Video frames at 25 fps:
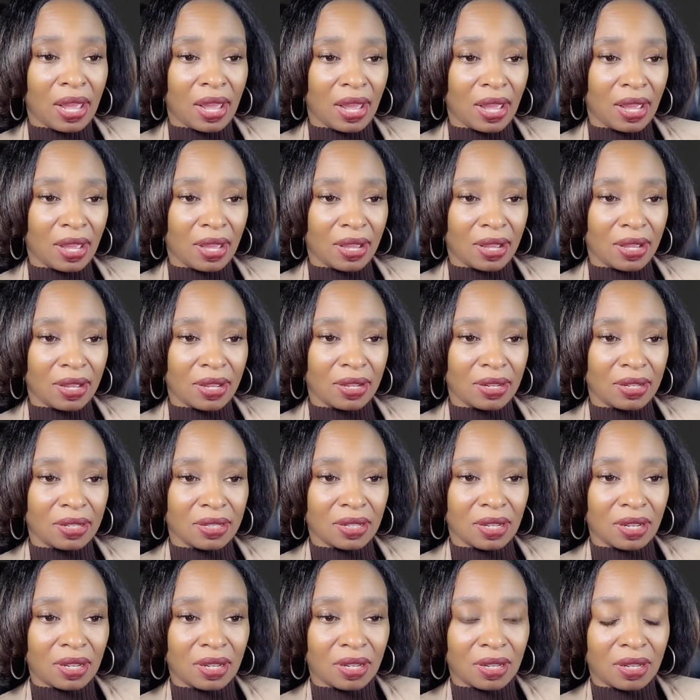
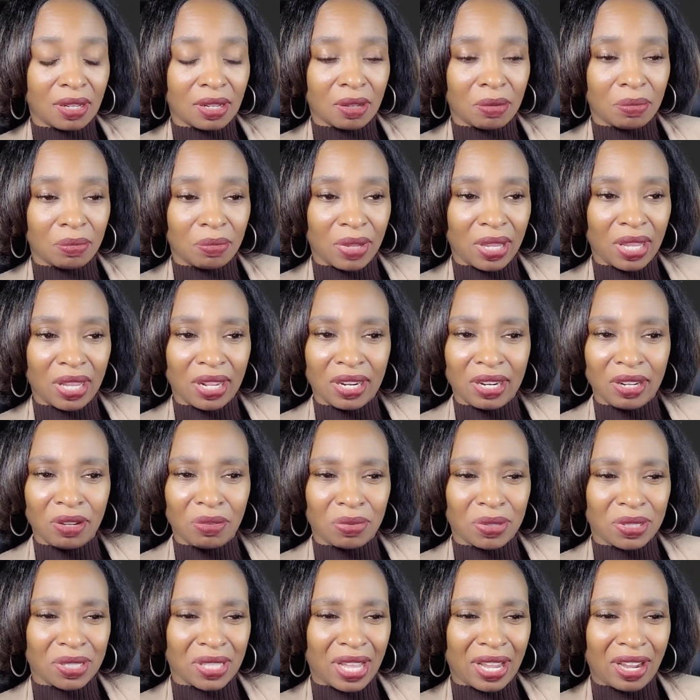And it
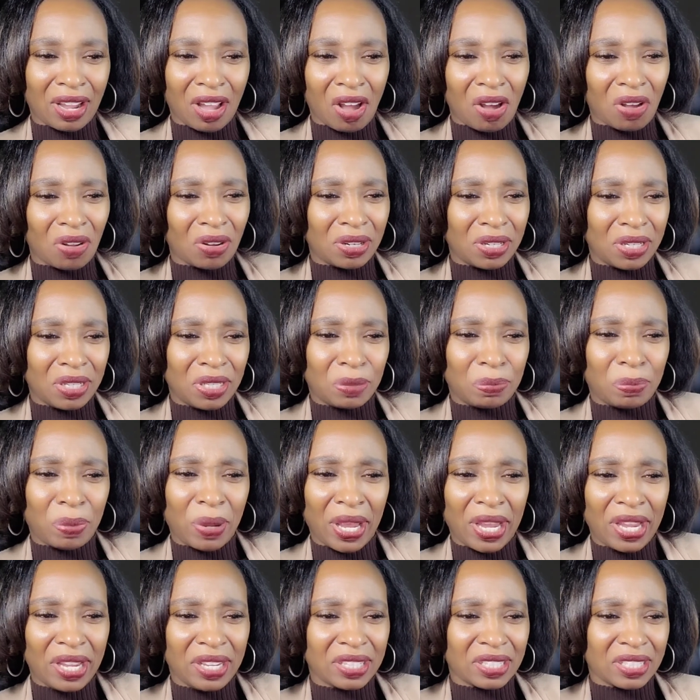was like all these
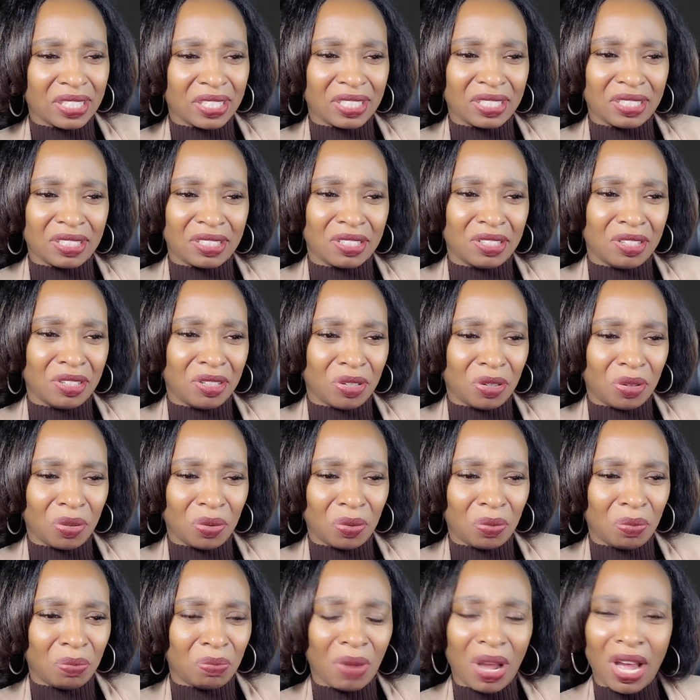paisley, you
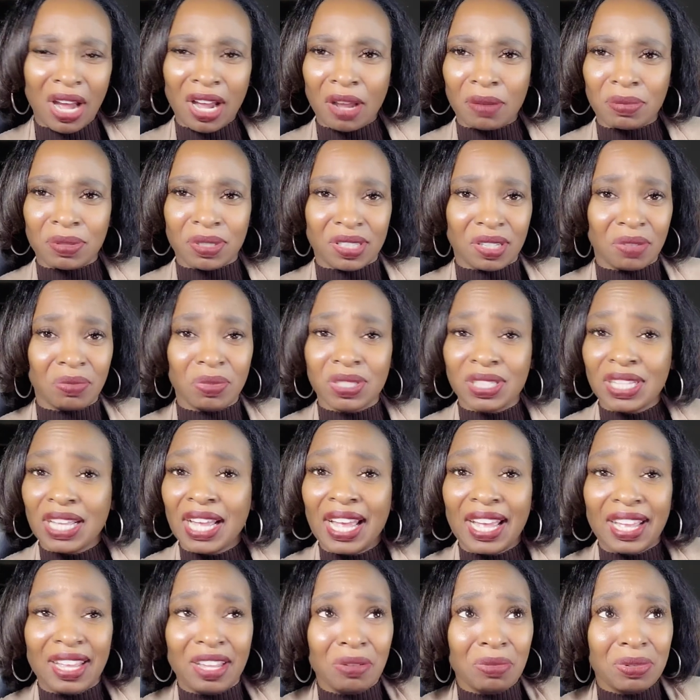know, mock-ups. It was the
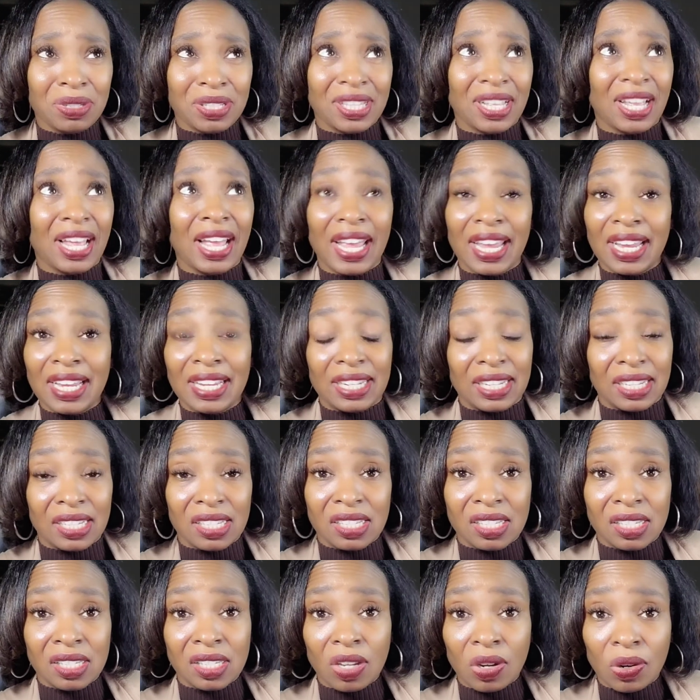80s.
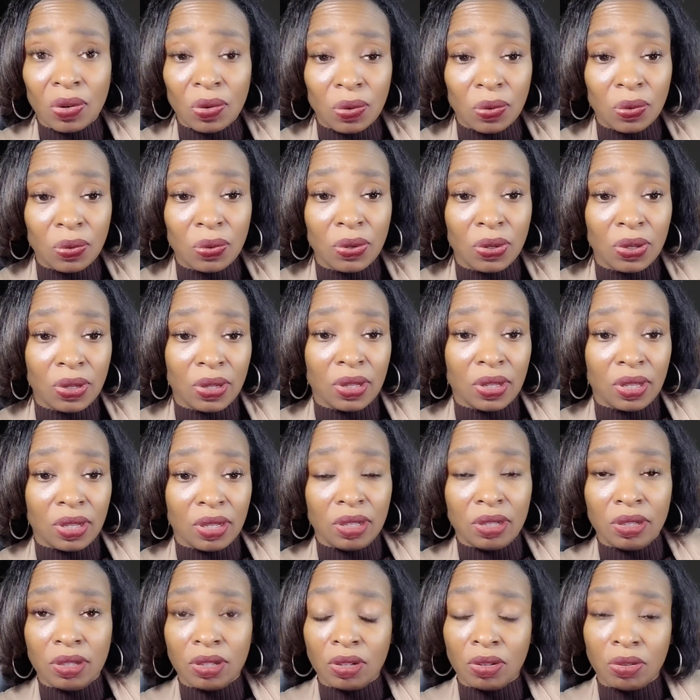So,
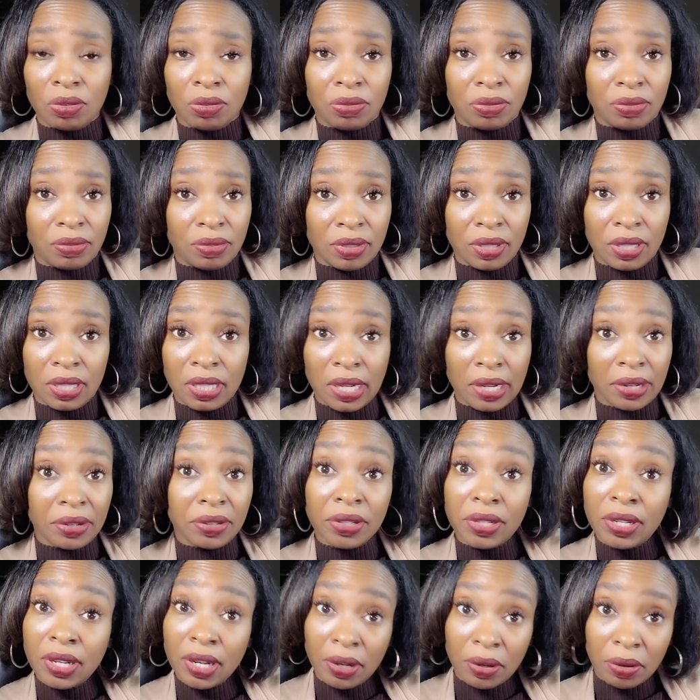you know, there
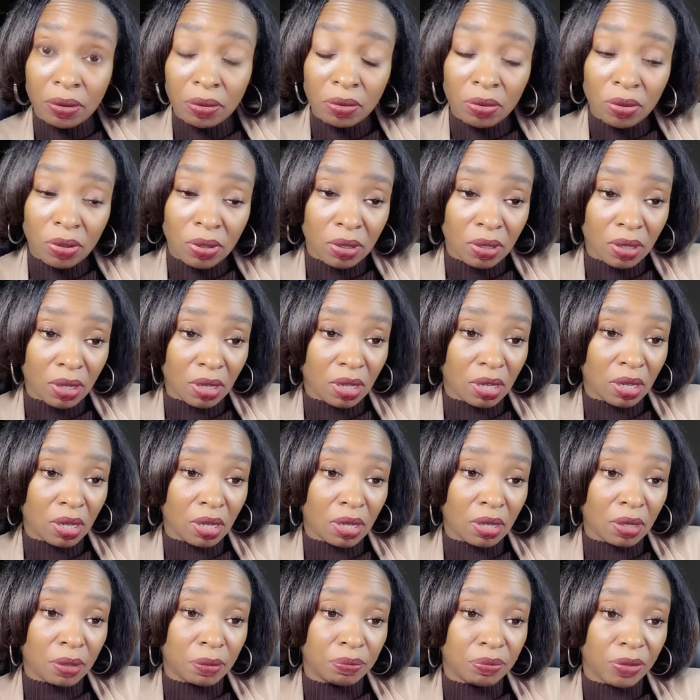you go.
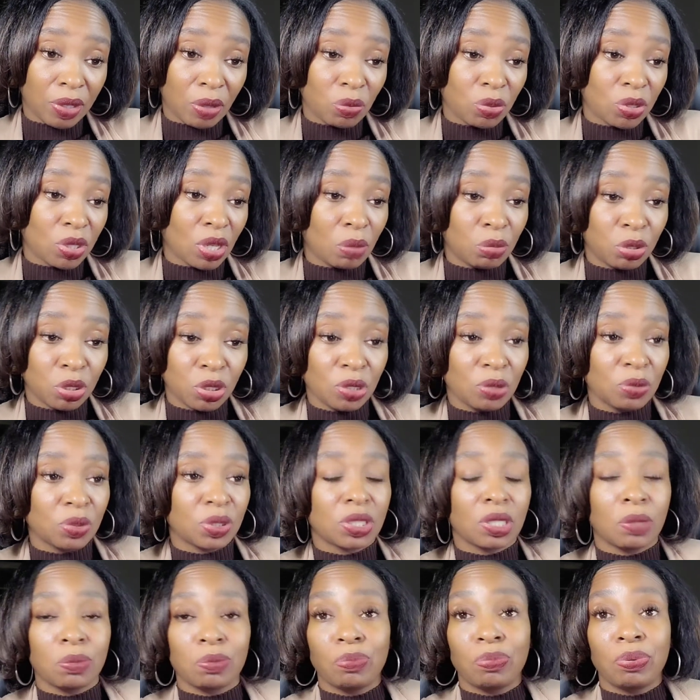I'm sure it was
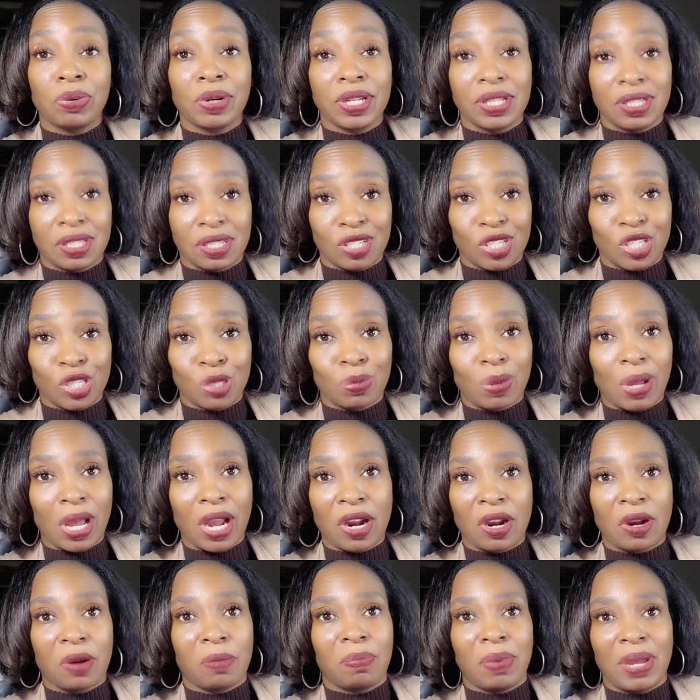some Prince
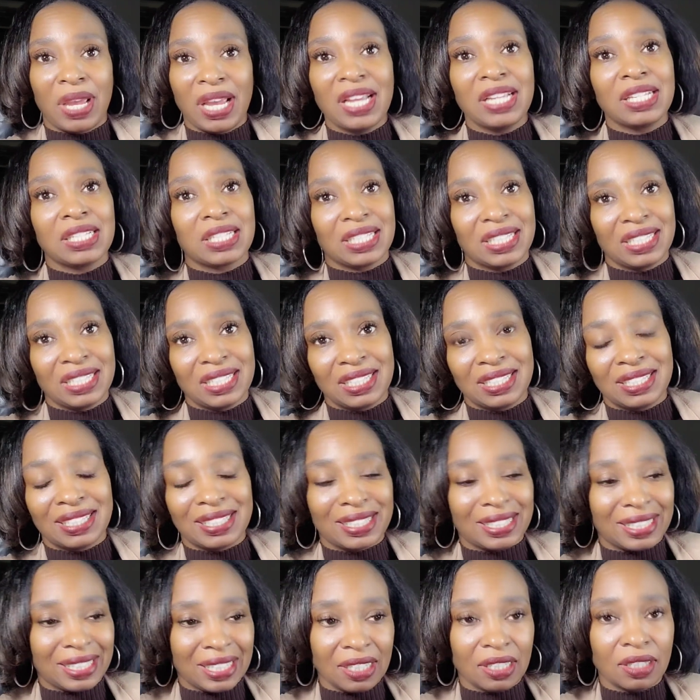inspired paisley
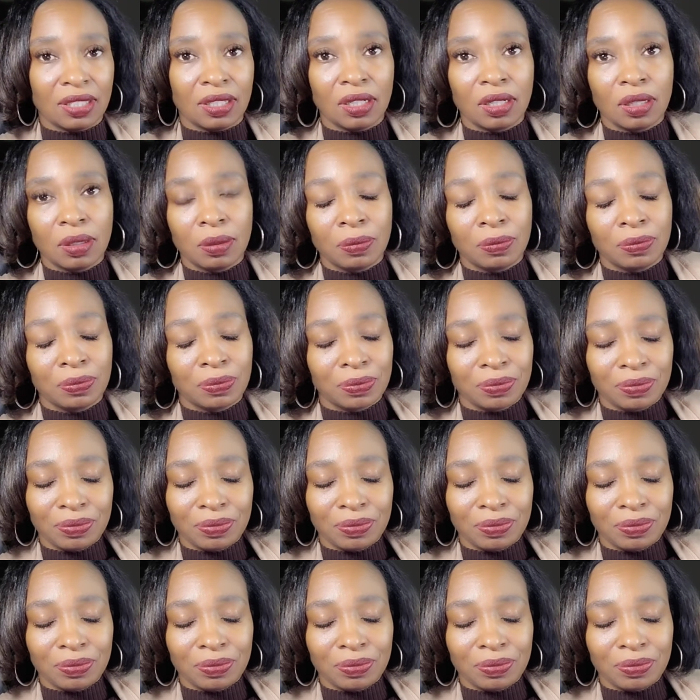get up.